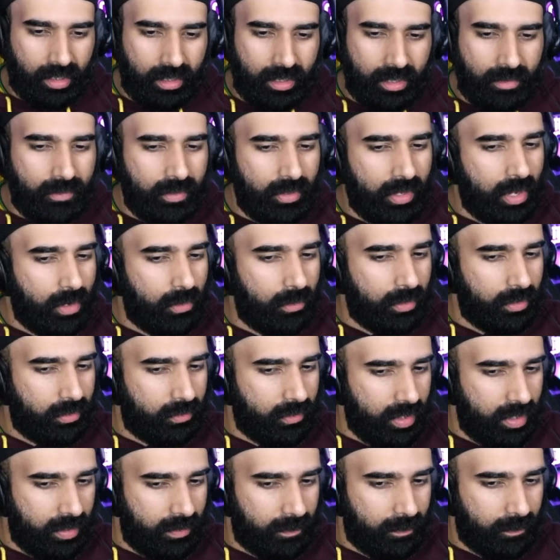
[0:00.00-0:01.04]
even though I don't
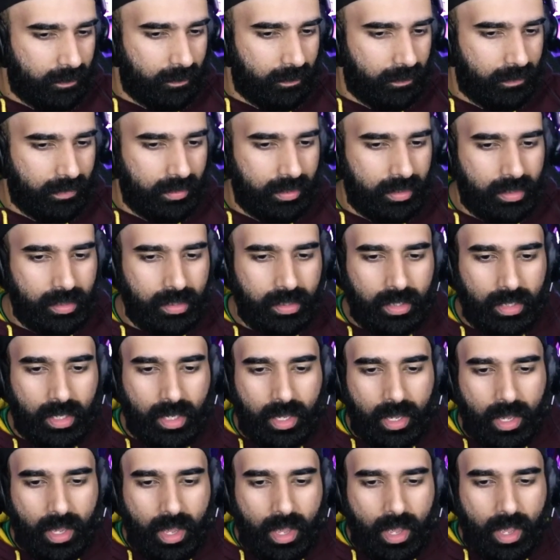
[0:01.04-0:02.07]
agree.
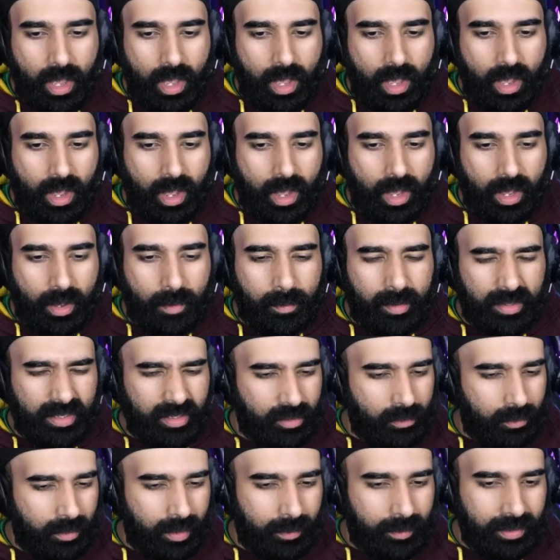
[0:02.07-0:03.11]
But you
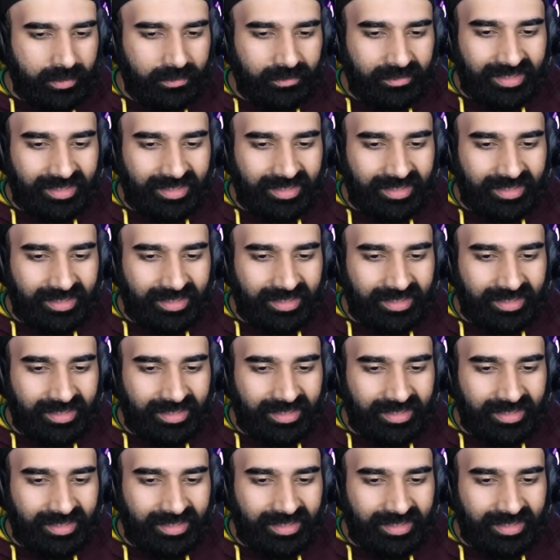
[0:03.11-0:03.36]
know what I mean.